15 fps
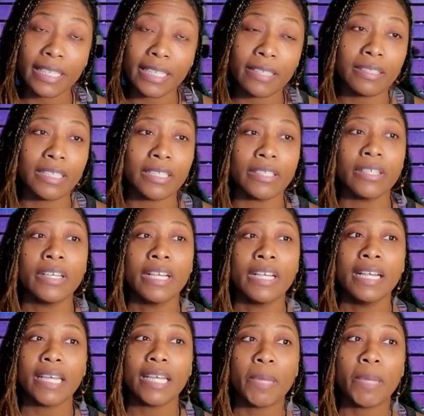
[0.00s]
it out there
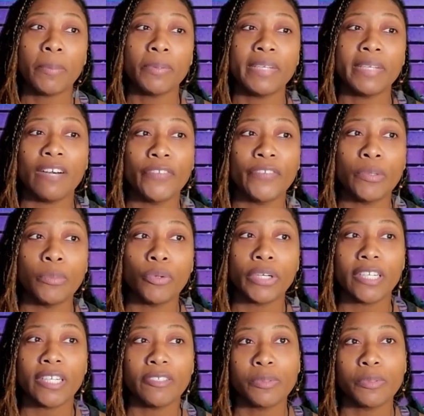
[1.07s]
that people now feel more
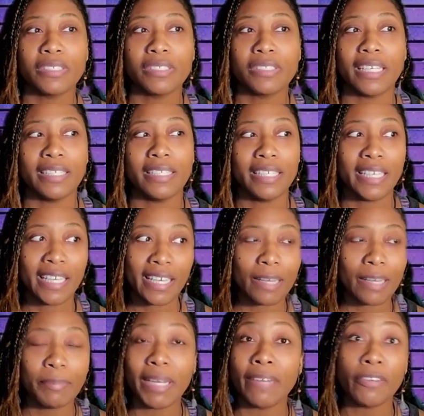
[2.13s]
comfortable saying,
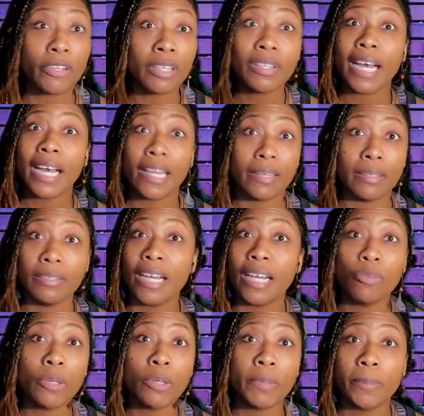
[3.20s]
yeah. I mean, I've heard a
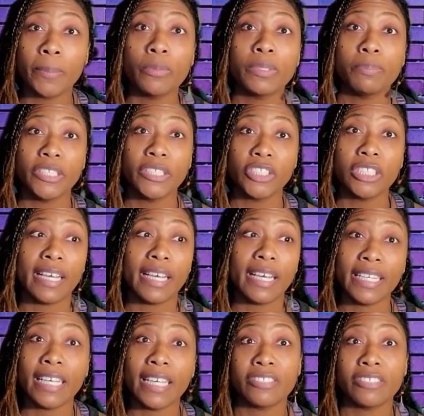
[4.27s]
lot more people mention
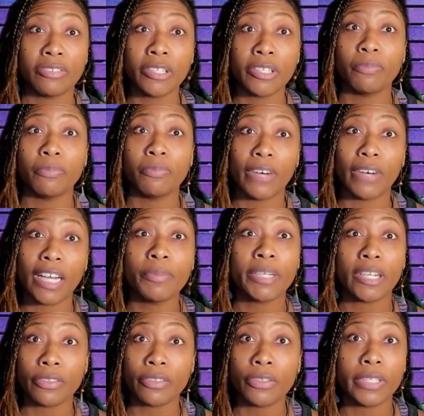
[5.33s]
that, yes, they're
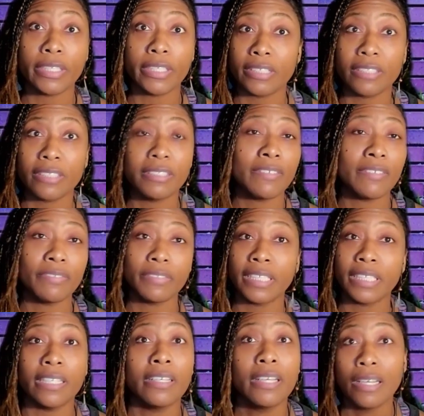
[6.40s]
following our thoughts. They're
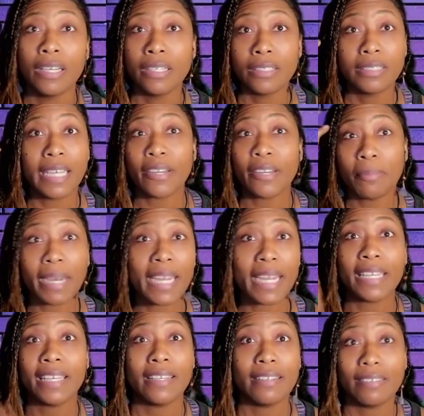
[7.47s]
definitely data
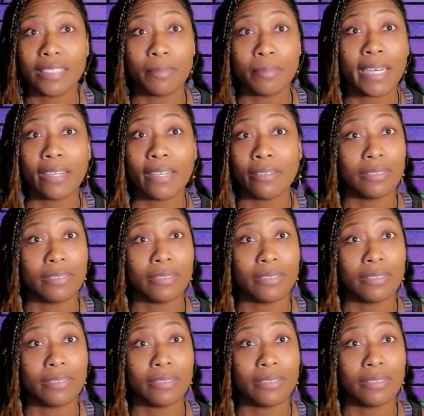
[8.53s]
mining somehow.